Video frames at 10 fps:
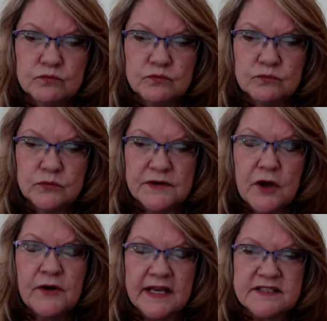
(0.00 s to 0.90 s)

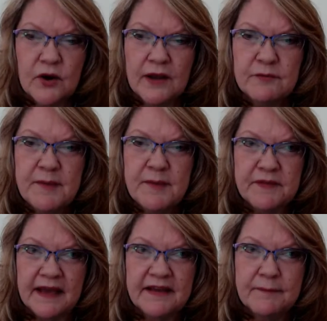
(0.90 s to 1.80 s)
Okay, so I remember
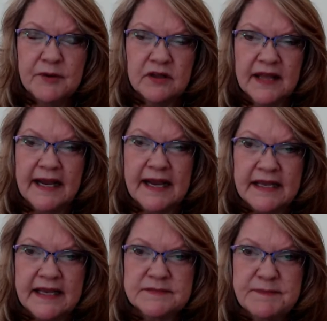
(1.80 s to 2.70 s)
that chemical
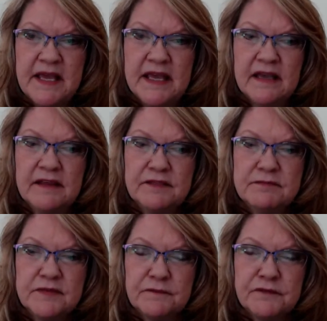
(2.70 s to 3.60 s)
headache as being
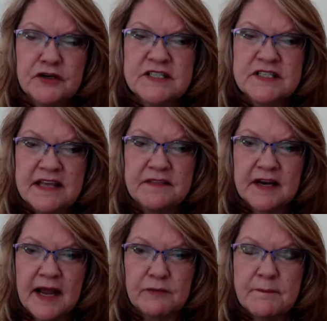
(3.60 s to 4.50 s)
the first thing that
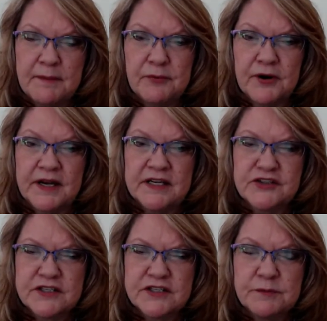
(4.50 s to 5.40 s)
I remember, and it
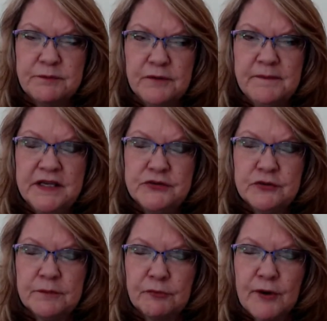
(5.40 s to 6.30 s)
just would put me into
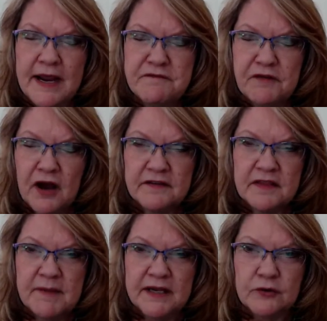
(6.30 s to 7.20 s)
a brain fog that
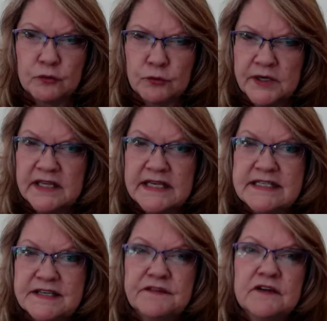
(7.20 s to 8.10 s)
made it really
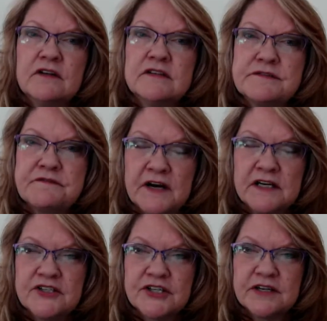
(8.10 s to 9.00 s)
difficult to
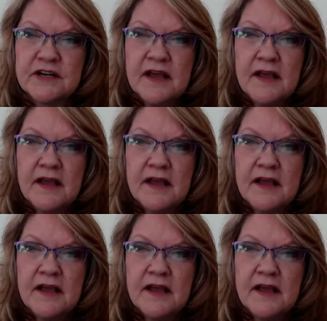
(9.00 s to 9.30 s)
function.